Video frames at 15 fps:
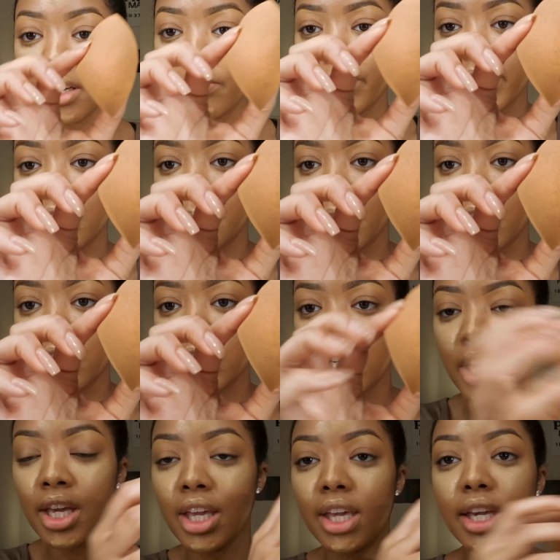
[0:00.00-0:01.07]
of my sponge
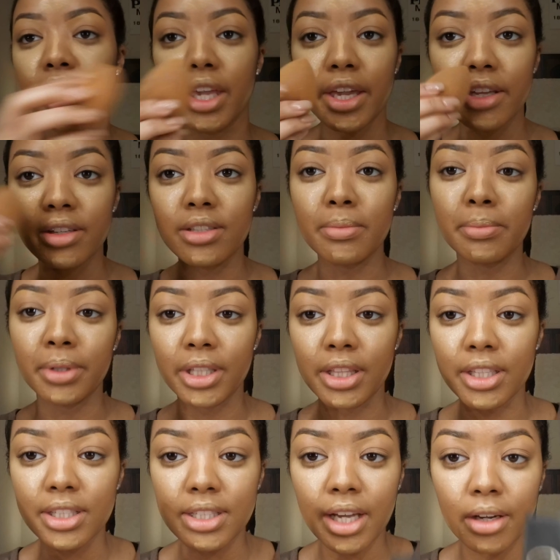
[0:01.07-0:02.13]
and blend
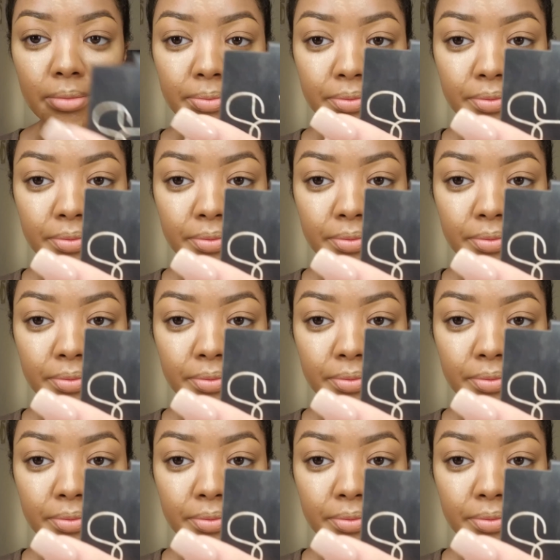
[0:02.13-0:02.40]
this out.